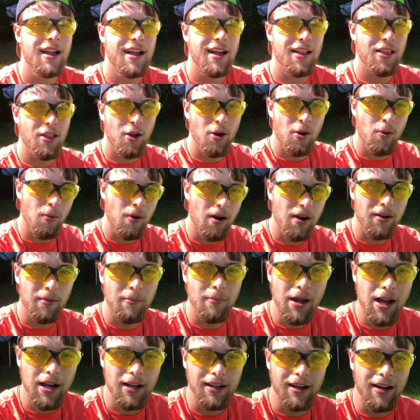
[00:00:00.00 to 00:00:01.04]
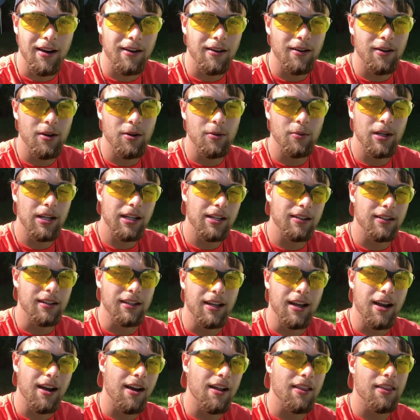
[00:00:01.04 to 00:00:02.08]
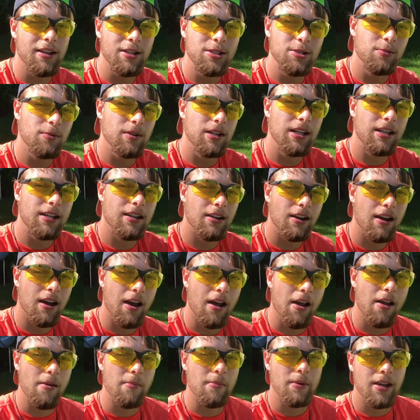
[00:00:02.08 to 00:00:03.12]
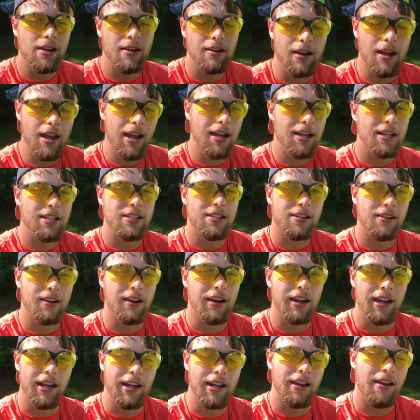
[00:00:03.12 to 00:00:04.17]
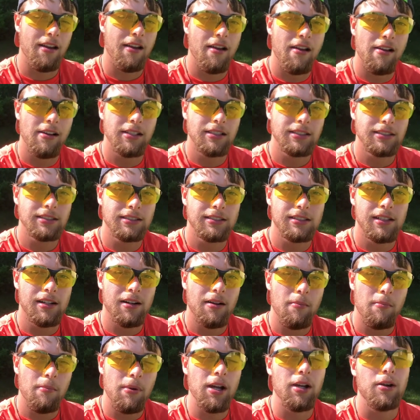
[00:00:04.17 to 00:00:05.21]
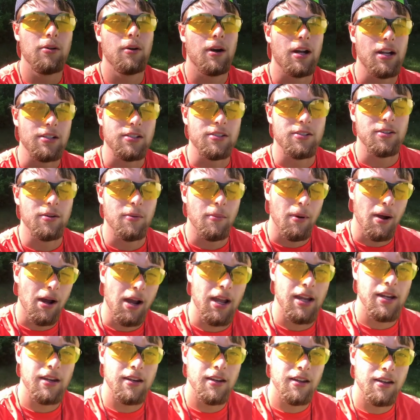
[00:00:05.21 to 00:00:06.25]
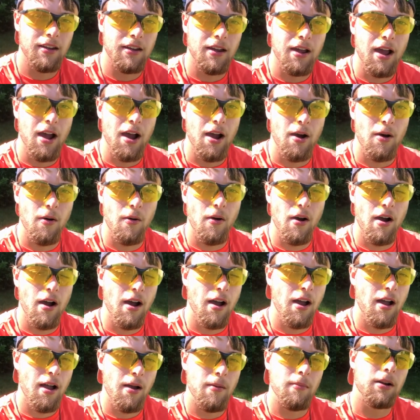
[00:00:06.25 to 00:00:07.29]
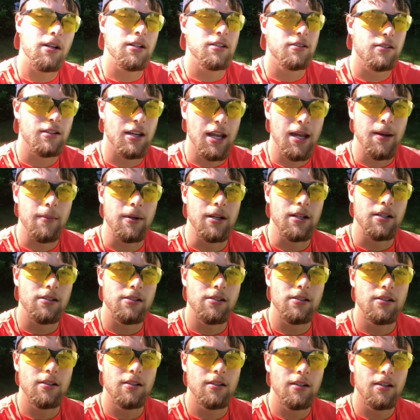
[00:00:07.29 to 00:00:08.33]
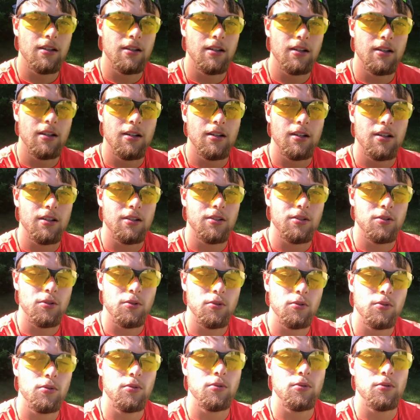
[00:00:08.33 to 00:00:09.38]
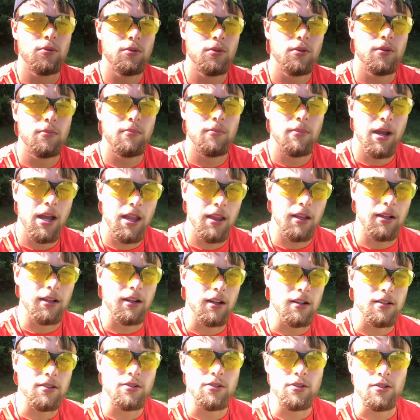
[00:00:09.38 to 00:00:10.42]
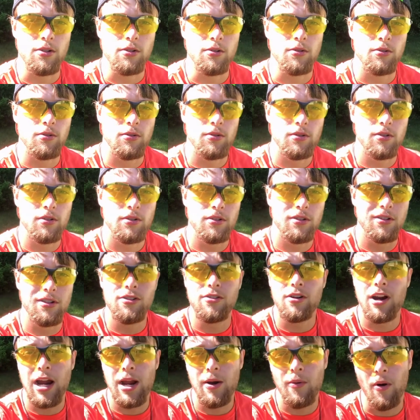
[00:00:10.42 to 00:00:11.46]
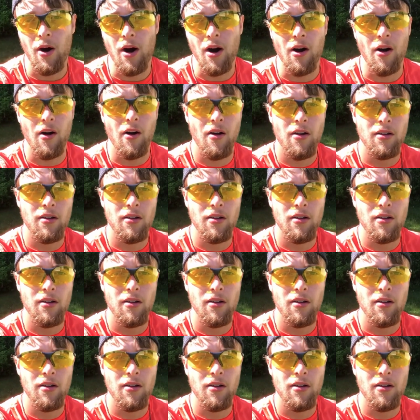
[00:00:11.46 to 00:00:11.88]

Hello and welcome back to Airgun Weekly. This week I am here to answer a big question of mine. How much damage do pellet guns do to drywall?